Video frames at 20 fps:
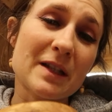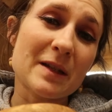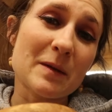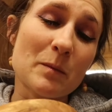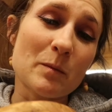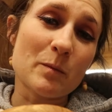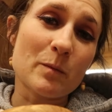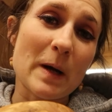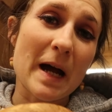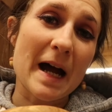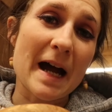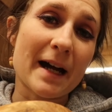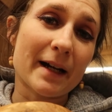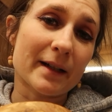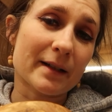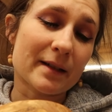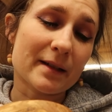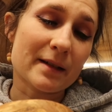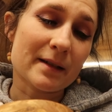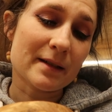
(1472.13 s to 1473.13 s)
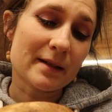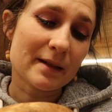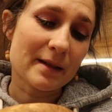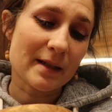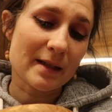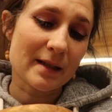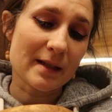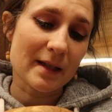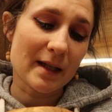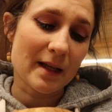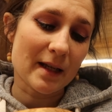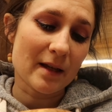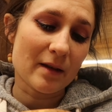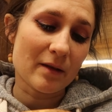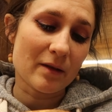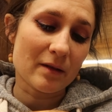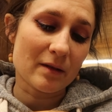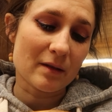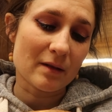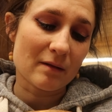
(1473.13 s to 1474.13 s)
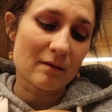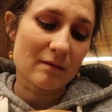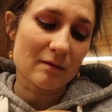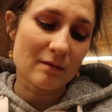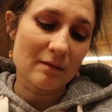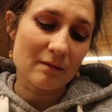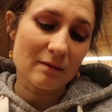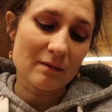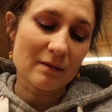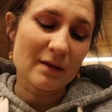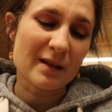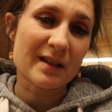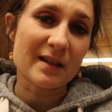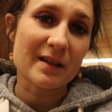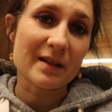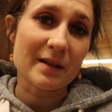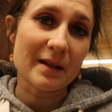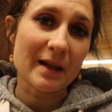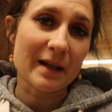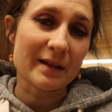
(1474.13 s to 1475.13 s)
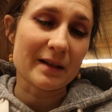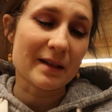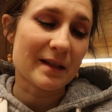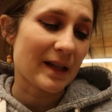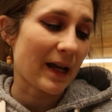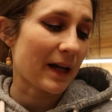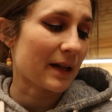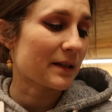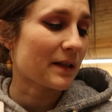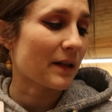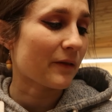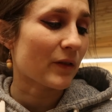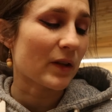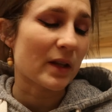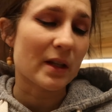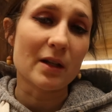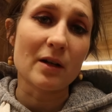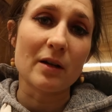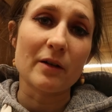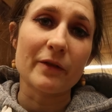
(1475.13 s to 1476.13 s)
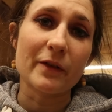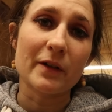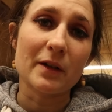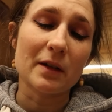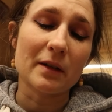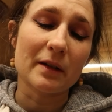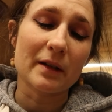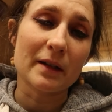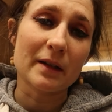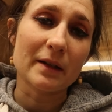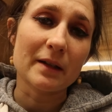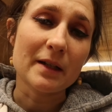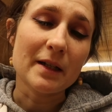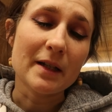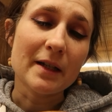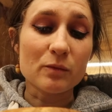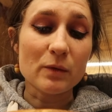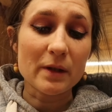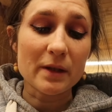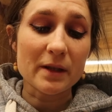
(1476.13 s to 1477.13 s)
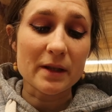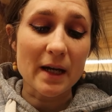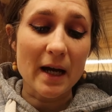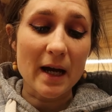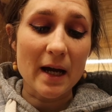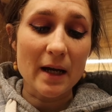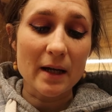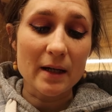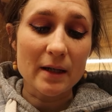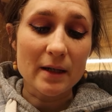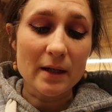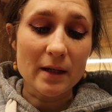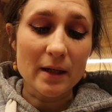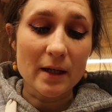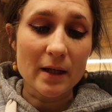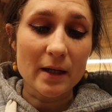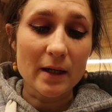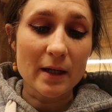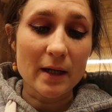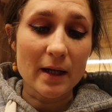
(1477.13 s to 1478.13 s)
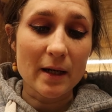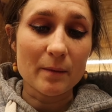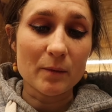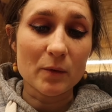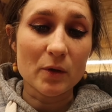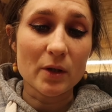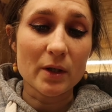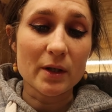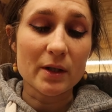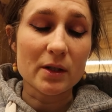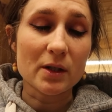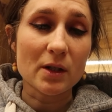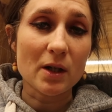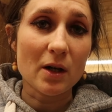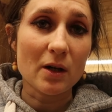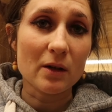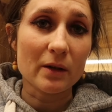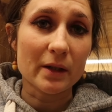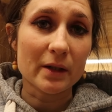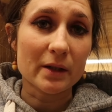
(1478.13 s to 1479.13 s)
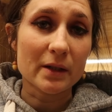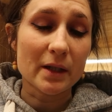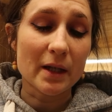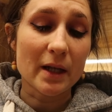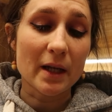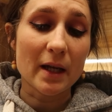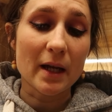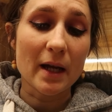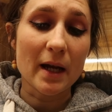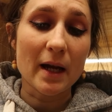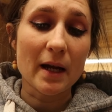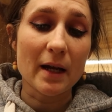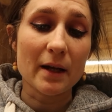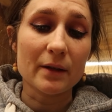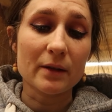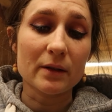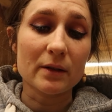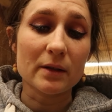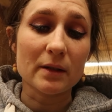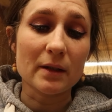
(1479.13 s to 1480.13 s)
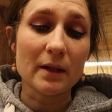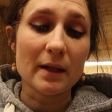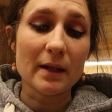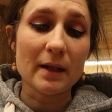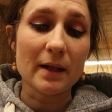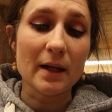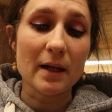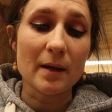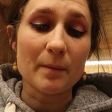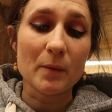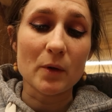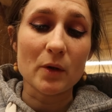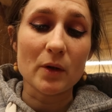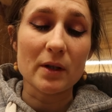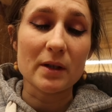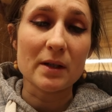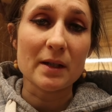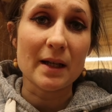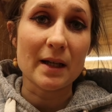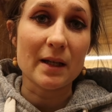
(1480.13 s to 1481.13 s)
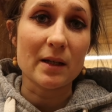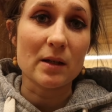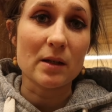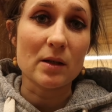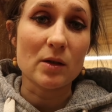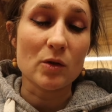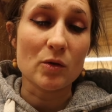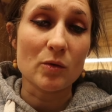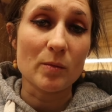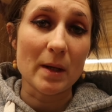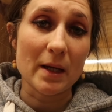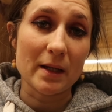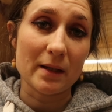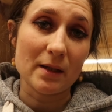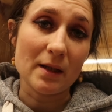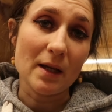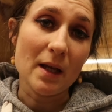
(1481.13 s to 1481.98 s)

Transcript: isn't bad to say that as I'd sacked everything off earlier. With that, I am going to call it a day and I am going to head to bed.